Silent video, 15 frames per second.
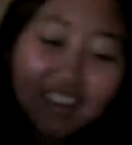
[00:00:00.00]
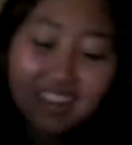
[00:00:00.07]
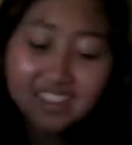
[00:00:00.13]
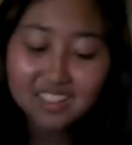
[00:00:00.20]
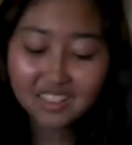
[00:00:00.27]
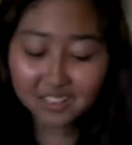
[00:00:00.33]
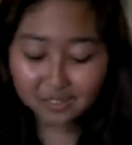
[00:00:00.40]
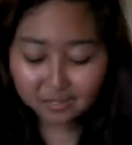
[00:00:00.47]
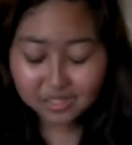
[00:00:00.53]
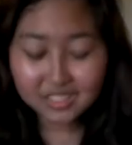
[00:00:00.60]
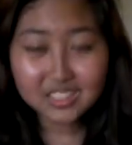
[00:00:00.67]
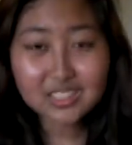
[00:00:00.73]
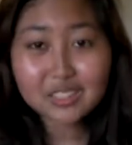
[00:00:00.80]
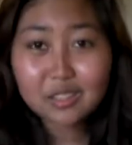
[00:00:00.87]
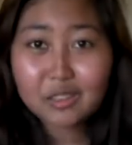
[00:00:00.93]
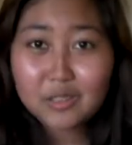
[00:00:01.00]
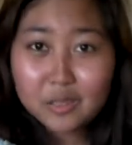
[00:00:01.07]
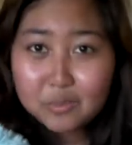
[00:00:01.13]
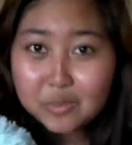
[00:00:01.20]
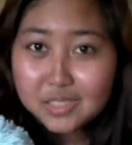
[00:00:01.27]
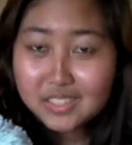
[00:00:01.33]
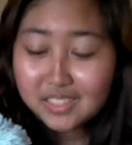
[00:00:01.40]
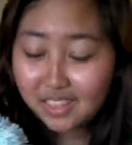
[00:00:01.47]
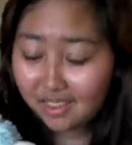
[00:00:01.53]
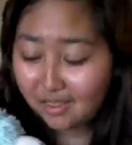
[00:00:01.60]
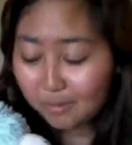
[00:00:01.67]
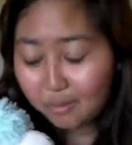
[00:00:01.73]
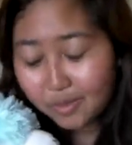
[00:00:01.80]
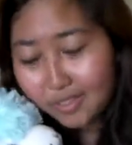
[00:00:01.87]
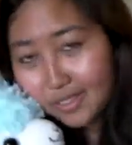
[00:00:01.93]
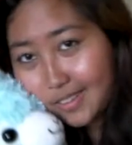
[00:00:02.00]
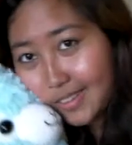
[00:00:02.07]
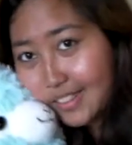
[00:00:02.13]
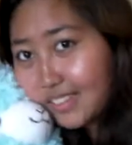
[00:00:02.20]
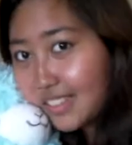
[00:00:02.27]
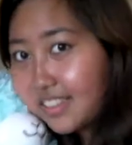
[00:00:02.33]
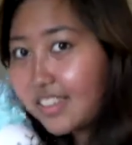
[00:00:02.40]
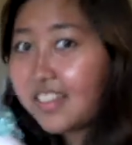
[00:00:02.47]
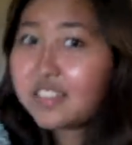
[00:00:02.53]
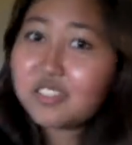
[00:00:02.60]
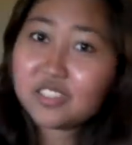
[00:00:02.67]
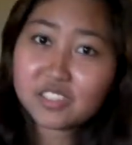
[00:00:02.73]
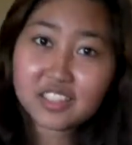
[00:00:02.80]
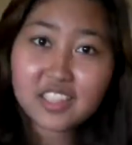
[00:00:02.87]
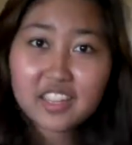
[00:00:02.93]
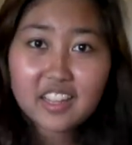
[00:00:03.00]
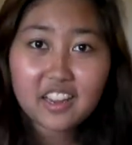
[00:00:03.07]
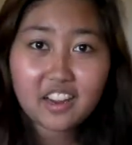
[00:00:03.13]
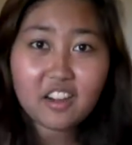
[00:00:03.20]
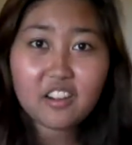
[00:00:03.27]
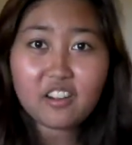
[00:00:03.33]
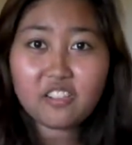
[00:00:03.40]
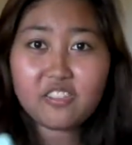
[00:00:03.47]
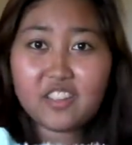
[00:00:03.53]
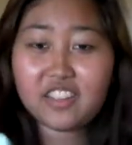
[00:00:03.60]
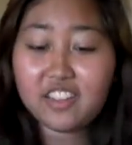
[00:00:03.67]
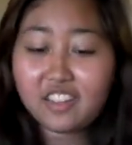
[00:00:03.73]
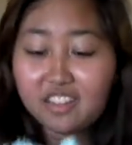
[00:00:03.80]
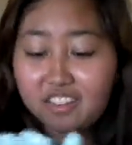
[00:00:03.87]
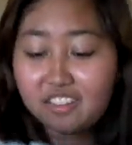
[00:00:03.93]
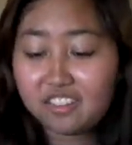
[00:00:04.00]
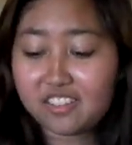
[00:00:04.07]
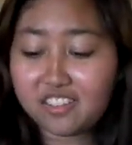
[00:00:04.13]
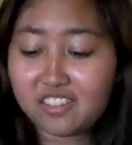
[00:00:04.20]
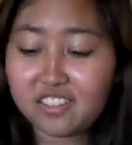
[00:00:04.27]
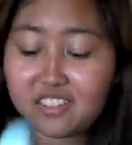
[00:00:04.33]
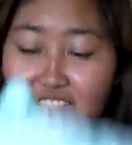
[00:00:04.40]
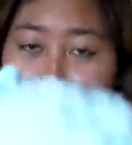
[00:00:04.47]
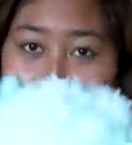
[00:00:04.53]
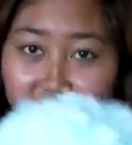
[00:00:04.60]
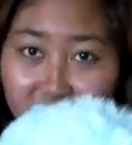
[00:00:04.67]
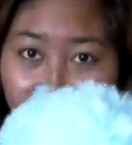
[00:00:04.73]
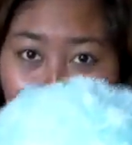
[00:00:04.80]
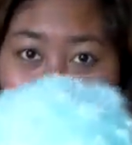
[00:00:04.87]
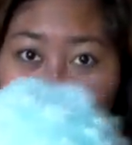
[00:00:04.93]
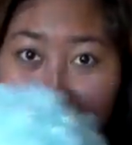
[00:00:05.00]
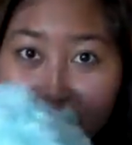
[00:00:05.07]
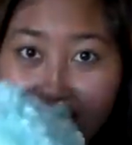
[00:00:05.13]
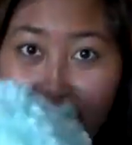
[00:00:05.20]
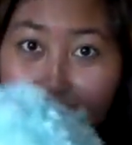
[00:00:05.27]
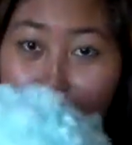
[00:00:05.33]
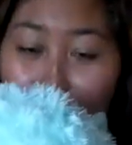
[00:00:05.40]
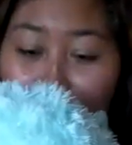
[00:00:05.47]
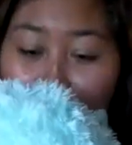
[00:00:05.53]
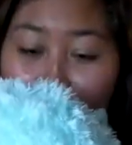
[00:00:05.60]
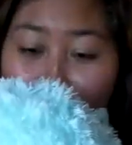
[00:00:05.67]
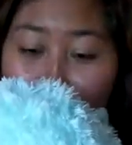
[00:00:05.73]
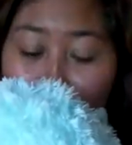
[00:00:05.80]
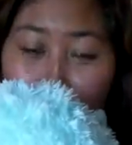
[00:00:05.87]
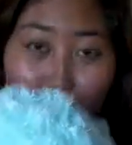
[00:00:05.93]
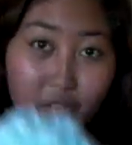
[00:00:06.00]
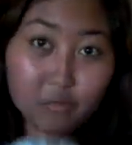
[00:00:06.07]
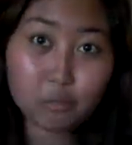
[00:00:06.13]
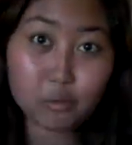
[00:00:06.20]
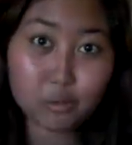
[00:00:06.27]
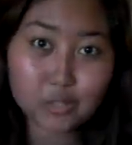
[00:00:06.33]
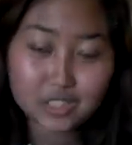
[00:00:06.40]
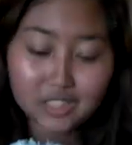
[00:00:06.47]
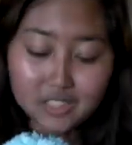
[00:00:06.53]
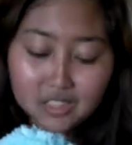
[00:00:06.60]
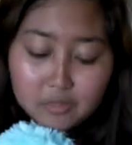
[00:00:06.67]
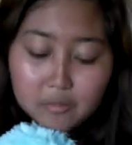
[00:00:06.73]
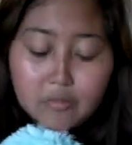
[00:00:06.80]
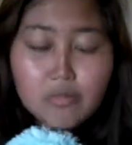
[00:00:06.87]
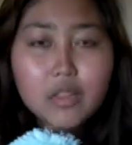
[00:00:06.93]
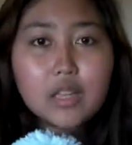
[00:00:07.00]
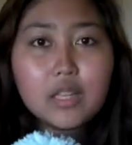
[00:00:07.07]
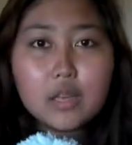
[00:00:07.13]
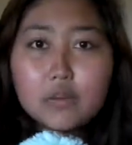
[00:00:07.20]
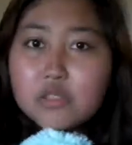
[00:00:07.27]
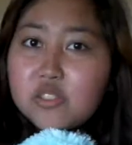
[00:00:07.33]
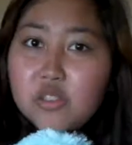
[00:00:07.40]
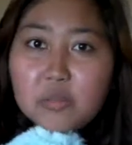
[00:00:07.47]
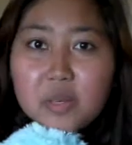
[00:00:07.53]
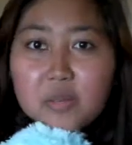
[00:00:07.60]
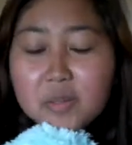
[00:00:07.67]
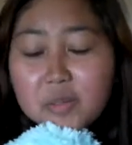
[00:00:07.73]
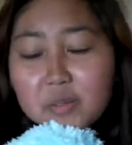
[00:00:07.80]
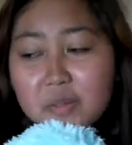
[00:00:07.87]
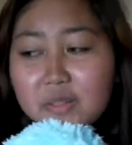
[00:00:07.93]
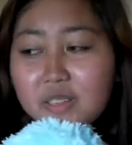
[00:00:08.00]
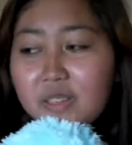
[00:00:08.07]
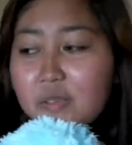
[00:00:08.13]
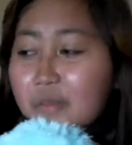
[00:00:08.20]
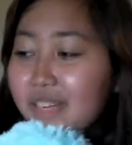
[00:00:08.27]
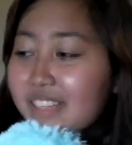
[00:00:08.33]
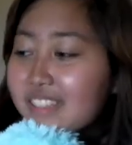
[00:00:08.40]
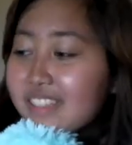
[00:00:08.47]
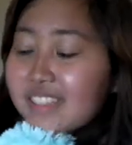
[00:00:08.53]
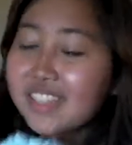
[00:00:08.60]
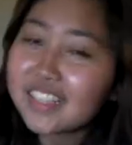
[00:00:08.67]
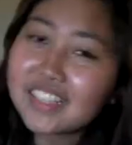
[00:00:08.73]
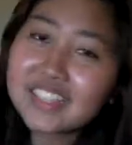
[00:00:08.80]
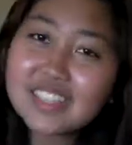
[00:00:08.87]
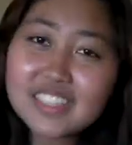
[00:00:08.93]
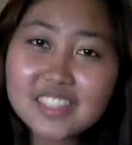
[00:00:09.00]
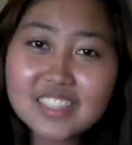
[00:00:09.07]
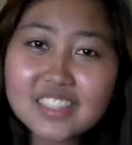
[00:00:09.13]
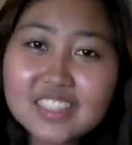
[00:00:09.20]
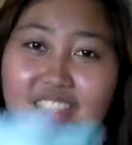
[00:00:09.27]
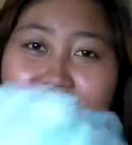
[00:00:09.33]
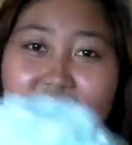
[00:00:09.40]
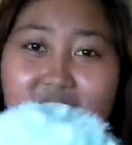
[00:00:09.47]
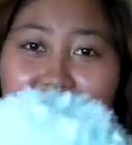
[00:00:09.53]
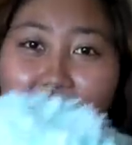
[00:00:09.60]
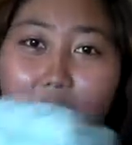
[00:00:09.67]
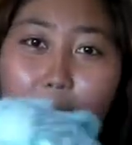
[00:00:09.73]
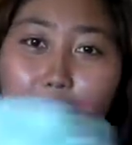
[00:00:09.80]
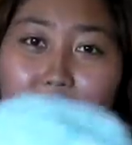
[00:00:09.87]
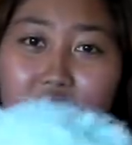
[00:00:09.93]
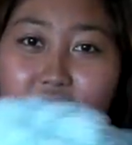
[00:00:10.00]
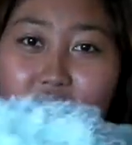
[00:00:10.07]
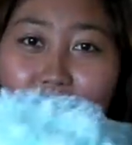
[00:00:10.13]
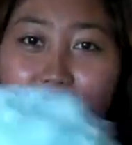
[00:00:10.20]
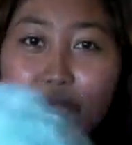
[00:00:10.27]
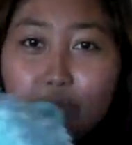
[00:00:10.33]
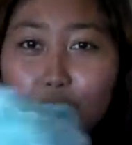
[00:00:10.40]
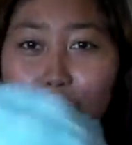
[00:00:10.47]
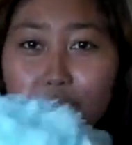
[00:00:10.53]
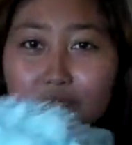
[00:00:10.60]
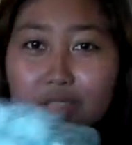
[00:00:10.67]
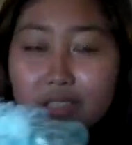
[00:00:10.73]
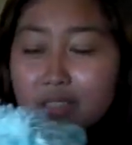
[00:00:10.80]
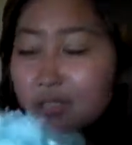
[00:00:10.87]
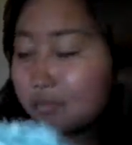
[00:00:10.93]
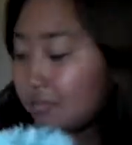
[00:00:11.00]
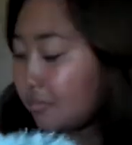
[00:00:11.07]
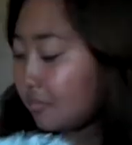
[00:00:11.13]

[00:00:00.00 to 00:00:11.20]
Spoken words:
And I was so upset, but like, I will take care of it, and I'm very happy to have bought it. There were so many people with alpacas there, and yes, happy to have bought it.